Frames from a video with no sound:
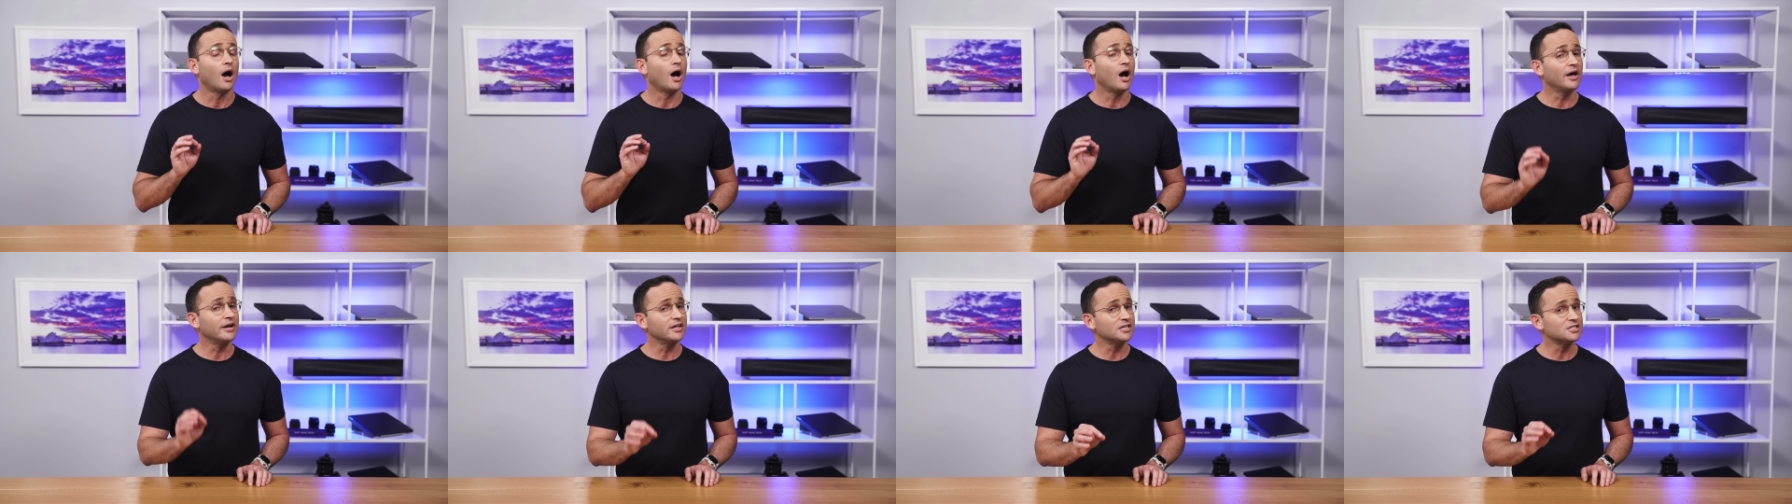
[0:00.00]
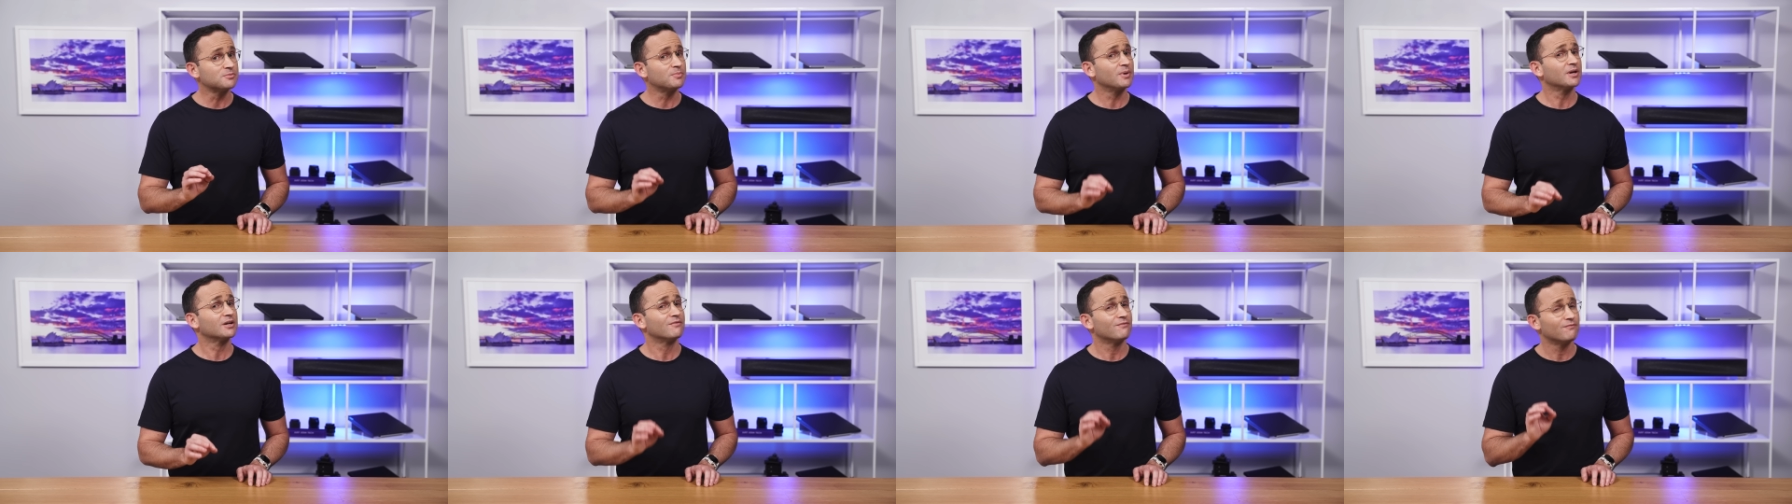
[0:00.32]
I'd
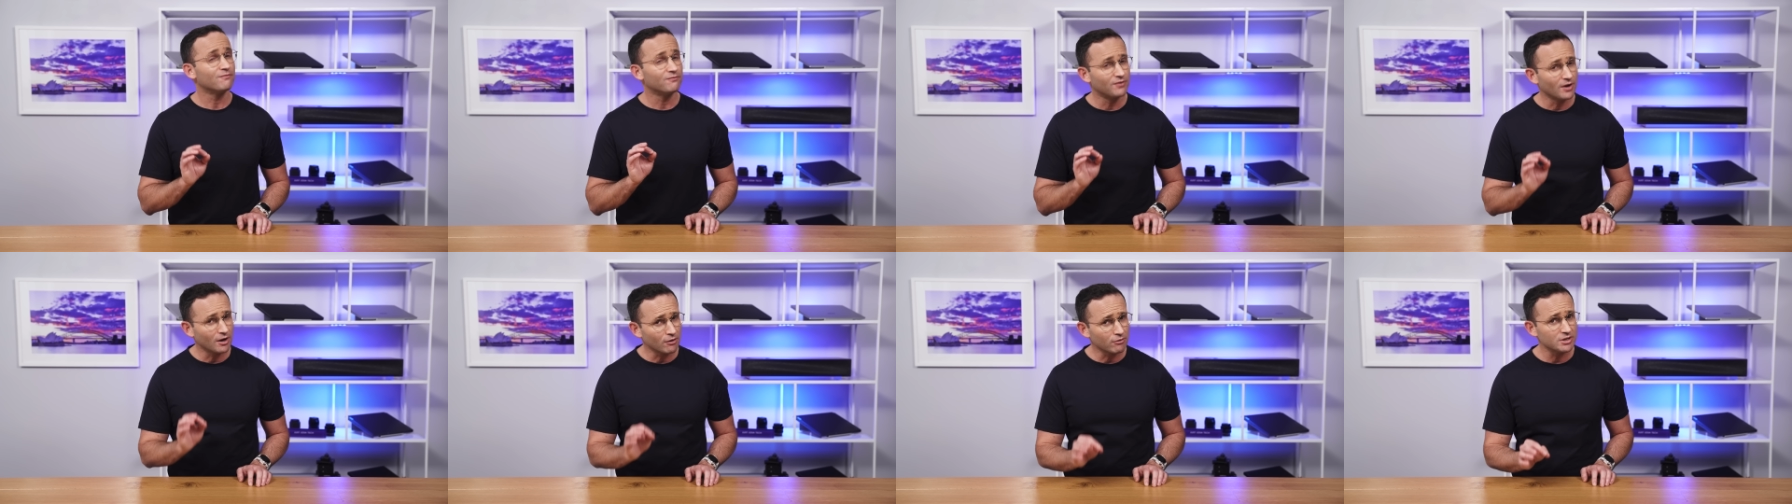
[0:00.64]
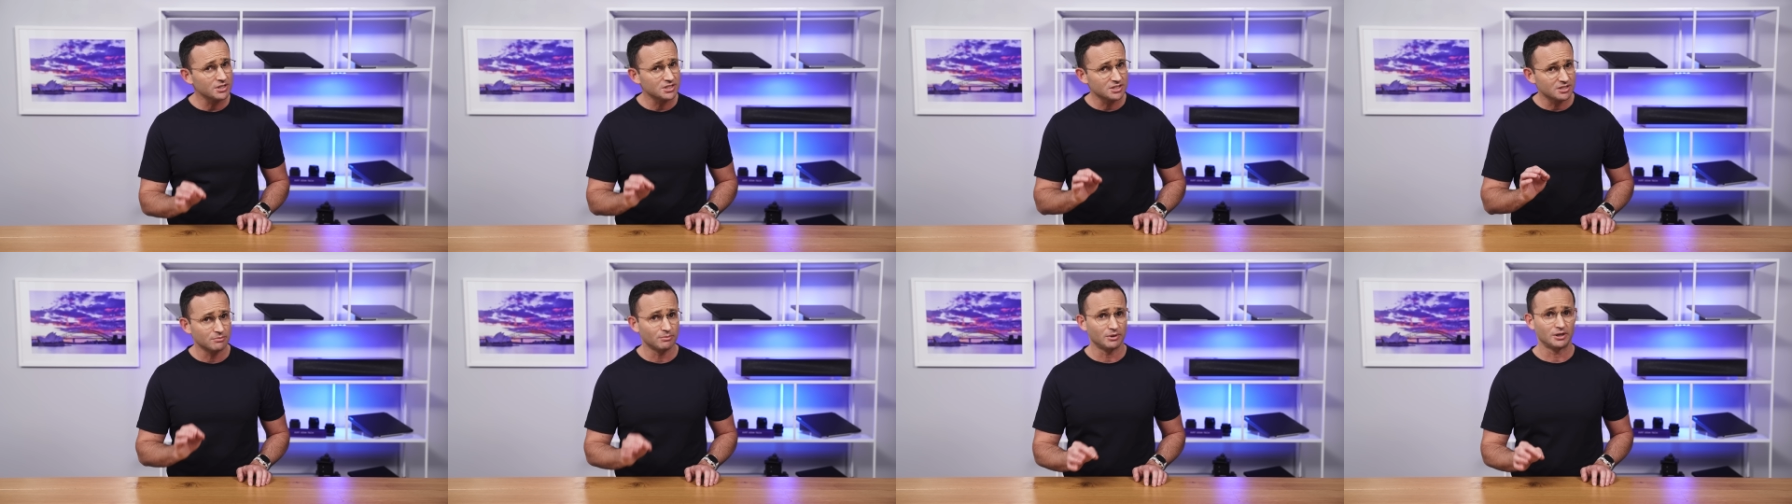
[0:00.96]
expect
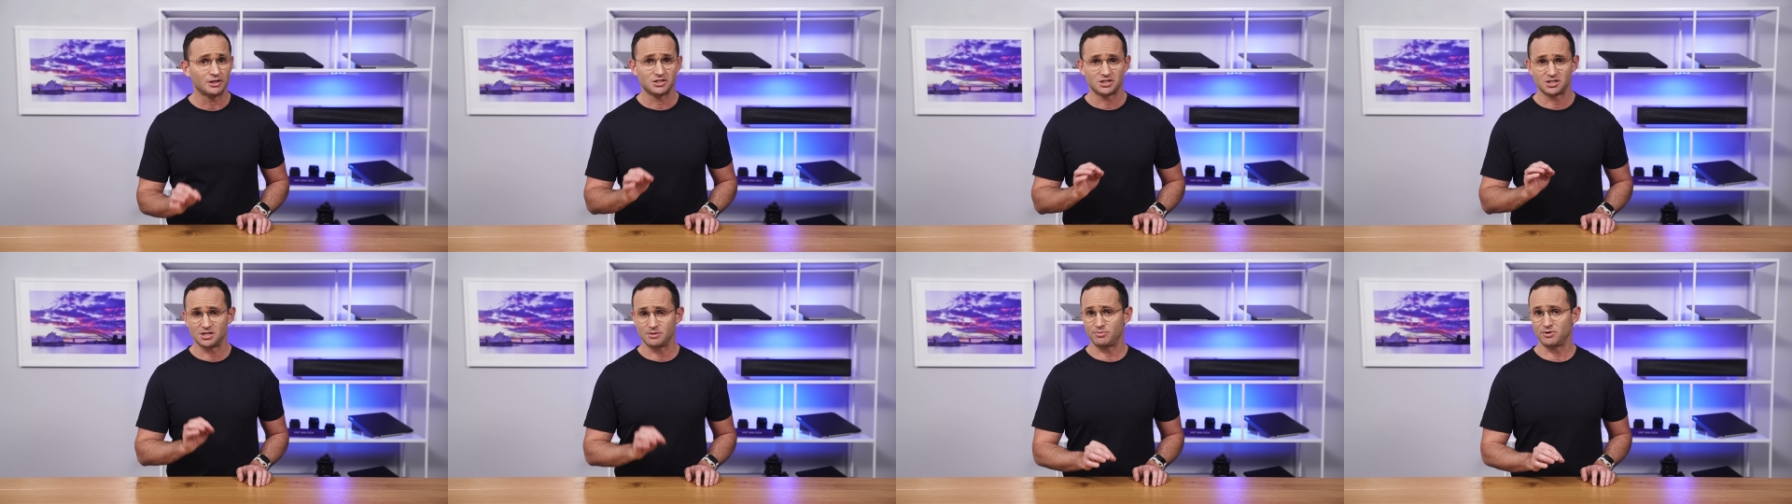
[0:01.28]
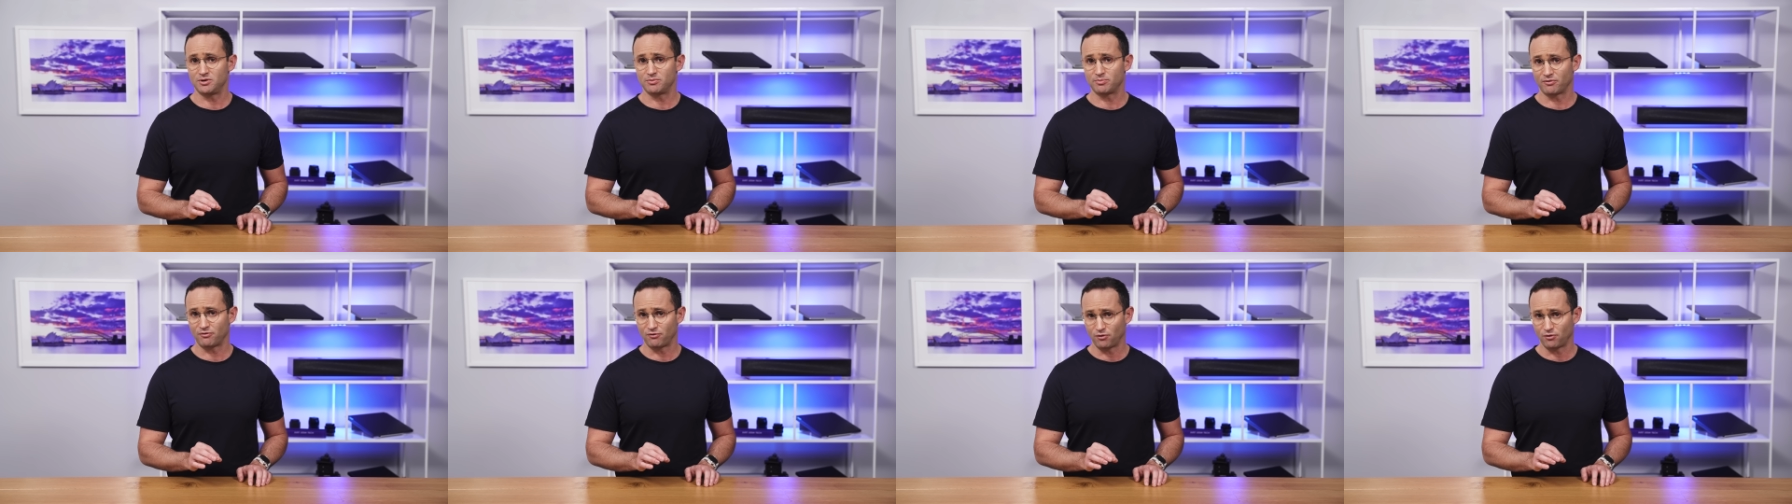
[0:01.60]
very similar CPU